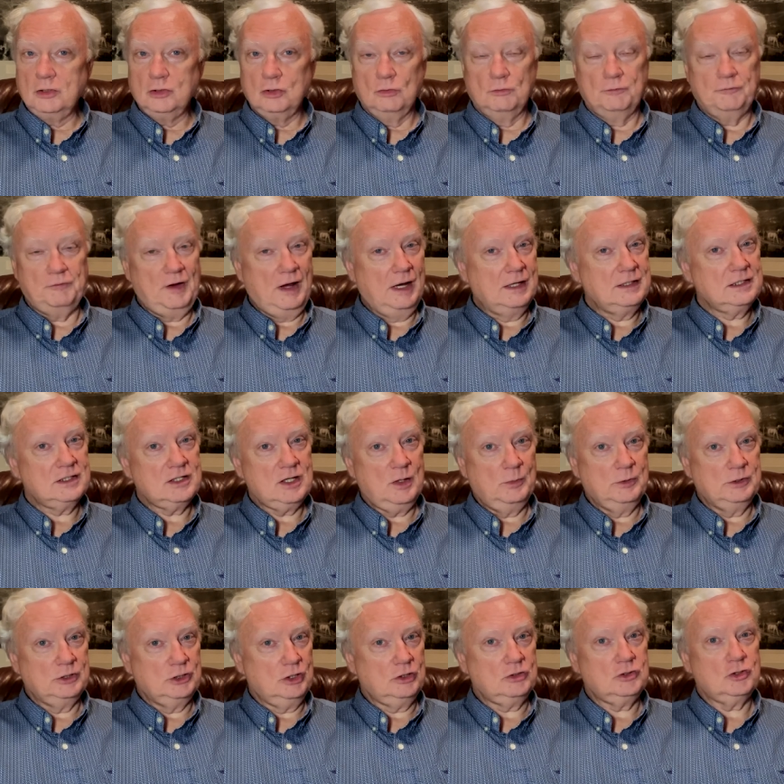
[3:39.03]
you'll find
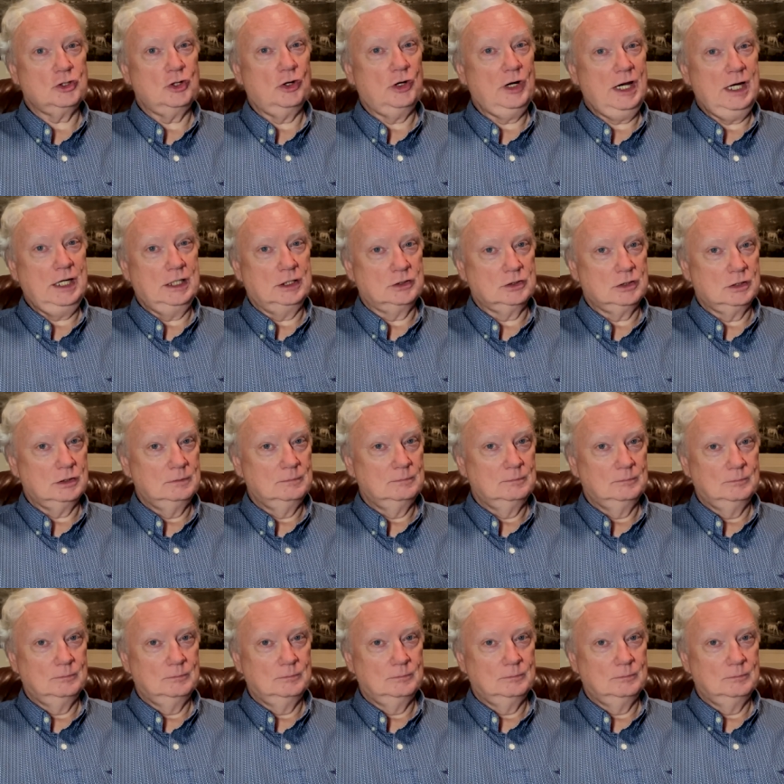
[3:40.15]
someone just your age.